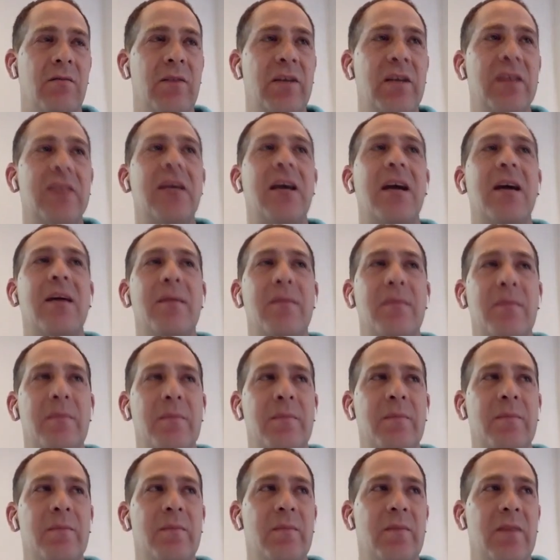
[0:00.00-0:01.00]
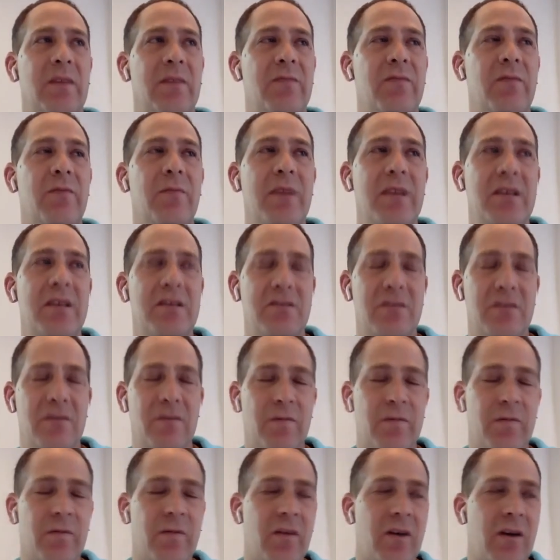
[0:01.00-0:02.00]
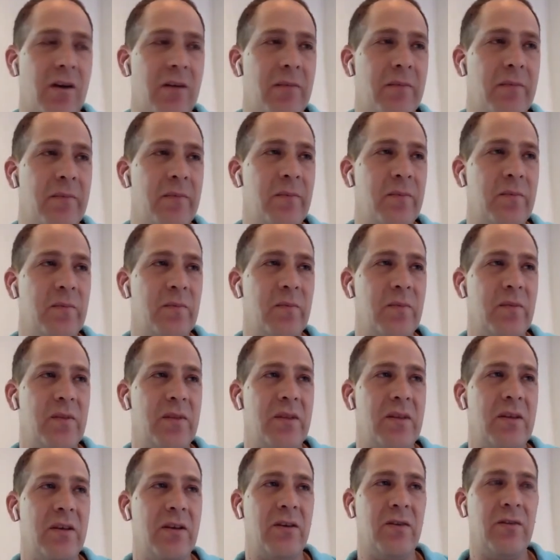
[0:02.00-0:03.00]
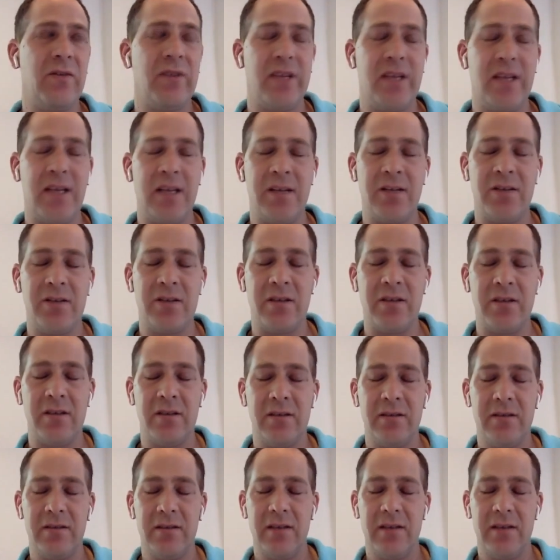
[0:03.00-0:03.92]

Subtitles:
real-time information from the grid engine,